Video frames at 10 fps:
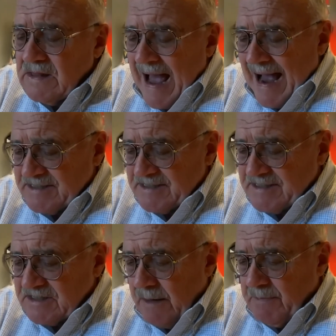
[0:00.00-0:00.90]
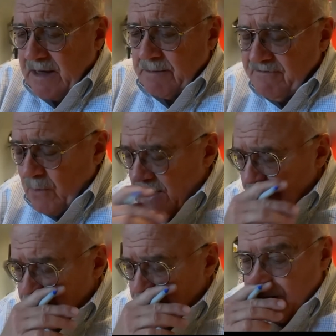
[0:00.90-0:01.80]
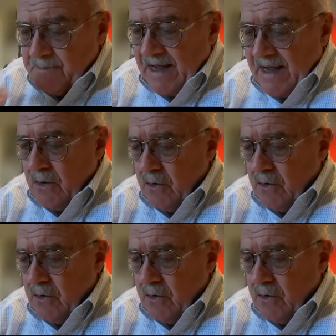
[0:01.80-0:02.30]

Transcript: last comment before I turn it back